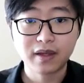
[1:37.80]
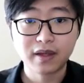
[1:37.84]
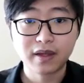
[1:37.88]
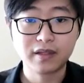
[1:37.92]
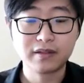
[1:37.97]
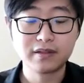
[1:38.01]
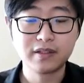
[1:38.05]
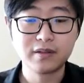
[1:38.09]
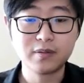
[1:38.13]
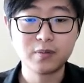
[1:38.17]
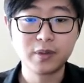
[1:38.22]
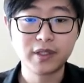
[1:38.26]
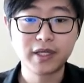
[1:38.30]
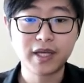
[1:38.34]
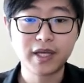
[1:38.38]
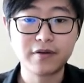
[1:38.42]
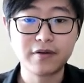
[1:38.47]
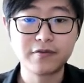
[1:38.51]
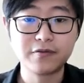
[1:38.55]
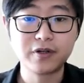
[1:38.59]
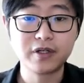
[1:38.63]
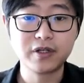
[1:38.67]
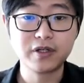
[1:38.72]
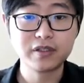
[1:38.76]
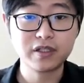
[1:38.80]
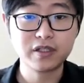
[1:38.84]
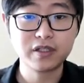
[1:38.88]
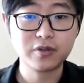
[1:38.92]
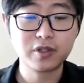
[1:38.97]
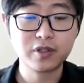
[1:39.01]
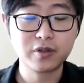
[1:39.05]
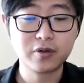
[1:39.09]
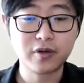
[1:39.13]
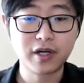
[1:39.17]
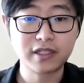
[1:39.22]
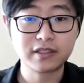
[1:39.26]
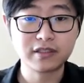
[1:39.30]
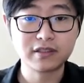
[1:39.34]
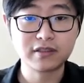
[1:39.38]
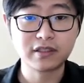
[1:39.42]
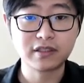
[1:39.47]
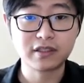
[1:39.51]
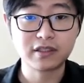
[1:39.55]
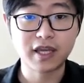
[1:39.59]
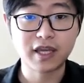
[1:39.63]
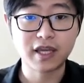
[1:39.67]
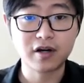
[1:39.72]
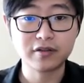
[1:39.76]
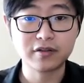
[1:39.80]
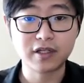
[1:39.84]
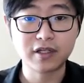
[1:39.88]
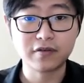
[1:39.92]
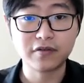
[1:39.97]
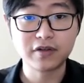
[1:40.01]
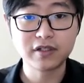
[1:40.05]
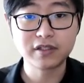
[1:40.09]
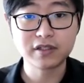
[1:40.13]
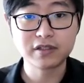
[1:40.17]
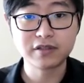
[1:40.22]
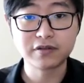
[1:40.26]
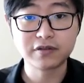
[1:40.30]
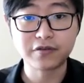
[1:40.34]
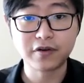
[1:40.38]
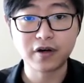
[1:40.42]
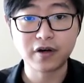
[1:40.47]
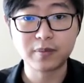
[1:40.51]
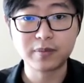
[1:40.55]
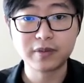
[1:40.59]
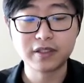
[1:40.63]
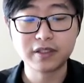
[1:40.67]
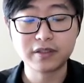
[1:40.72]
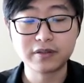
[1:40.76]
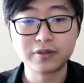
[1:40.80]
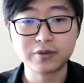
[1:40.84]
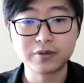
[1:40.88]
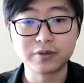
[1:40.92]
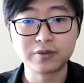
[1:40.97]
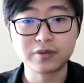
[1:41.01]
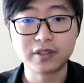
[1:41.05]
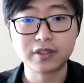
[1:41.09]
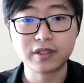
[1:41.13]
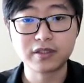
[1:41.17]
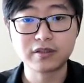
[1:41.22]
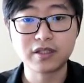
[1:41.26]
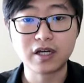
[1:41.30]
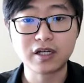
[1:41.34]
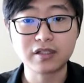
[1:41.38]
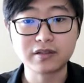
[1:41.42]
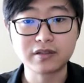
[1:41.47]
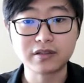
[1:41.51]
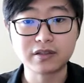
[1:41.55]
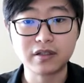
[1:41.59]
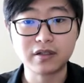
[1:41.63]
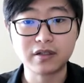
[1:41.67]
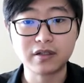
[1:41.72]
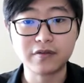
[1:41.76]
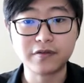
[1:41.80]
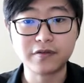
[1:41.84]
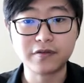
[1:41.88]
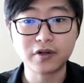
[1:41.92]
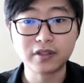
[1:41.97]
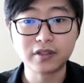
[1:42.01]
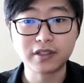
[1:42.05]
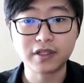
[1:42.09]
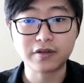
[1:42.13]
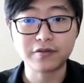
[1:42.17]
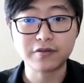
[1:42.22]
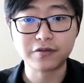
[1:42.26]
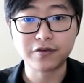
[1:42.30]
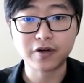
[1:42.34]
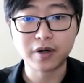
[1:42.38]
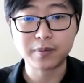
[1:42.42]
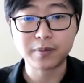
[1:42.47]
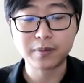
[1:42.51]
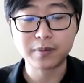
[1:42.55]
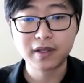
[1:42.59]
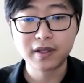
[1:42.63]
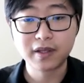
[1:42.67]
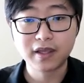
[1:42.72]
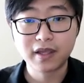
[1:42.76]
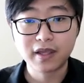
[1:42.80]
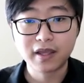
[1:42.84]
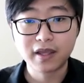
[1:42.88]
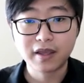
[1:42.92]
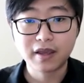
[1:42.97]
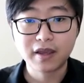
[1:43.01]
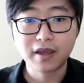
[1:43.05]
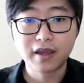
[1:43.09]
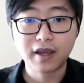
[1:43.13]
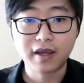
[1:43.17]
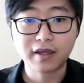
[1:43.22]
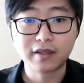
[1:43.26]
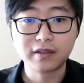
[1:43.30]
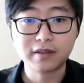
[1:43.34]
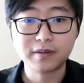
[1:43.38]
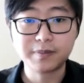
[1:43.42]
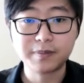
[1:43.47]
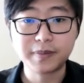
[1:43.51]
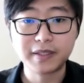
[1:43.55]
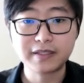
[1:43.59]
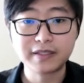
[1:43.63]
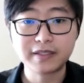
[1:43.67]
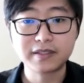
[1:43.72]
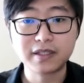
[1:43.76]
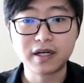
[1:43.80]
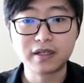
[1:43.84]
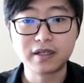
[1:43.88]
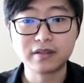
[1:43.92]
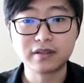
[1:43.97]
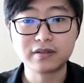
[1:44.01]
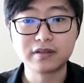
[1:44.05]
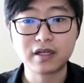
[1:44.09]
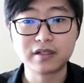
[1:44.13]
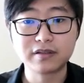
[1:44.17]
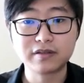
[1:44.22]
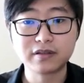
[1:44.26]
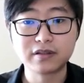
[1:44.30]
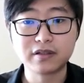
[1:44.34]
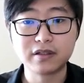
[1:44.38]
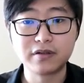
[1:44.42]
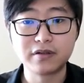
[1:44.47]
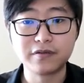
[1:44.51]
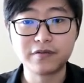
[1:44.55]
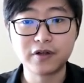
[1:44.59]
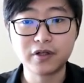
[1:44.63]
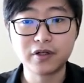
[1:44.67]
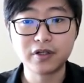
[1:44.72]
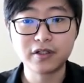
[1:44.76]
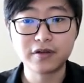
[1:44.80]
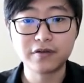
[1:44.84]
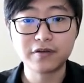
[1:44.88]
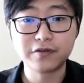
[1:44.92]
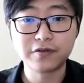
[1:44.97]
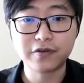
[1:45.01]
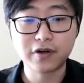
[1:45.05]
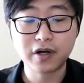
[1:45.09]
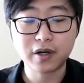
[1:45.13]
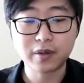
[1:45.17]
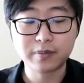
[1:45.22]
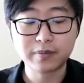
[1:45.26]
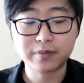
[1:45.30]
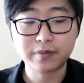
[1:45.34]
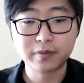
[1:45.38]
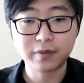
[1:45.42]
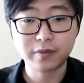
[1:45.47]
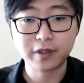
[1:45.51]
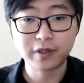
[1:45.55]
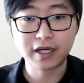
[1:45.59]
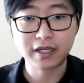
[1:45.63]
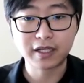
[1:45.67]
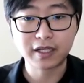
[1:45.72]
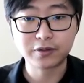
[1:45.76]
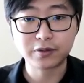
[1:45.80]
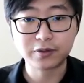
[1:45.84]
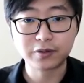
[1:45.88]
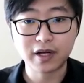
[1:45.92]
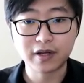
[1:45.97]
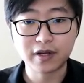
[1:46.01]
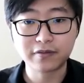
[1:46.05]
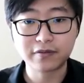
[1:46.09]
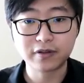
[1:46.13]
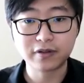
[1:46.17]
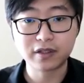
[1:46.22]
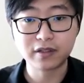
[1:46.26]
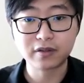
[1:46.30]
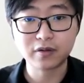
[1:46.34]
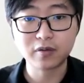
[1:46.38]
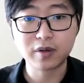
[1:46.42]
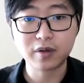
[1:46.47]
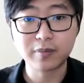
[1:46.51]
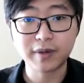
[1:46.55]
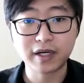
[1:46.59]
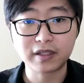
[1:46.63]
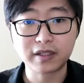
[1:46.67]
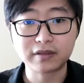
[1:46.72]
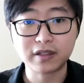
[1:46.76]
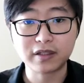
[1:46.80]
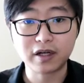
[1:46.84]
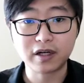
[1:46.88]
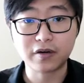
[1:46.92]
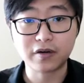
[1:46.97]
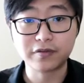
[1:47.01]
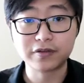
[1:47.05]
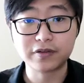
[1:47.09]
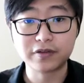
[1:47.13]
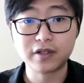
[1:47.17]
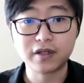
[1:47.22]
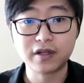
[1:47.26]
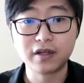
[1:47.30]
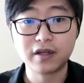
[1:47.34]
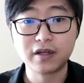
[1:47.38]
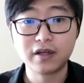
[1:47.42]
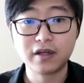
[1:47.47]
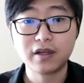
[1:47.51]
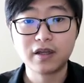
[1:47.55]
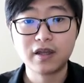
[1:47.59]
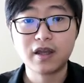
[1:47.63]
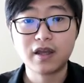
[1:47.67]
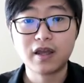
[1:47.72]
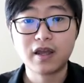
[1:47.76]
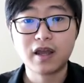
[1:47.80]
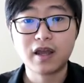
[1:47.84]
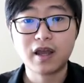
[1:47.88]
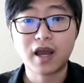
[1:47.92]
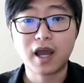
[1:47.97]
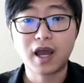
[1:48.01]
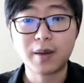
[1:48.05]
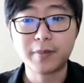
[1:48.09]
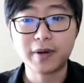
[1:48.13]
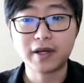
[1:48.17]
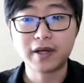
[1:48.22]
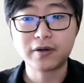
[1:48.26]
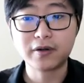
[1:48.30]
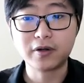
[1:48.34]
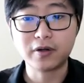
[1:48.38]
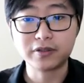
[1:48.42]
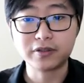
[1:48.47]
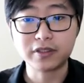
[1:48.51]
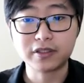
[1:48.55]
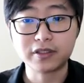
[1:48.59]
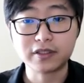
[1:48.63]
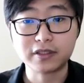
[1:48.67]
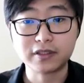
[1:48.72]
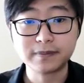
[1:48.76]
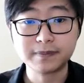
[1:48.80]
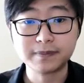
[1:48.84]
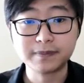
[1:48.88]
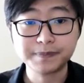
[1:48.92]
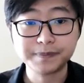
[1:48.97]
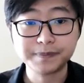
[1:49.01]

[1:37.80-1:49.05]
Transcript: And then we can further rewrite the KL divergence form into the downscale-Borodan form. And based on the downscale-Borodan form, we can derive a lower bound of the MI quantity.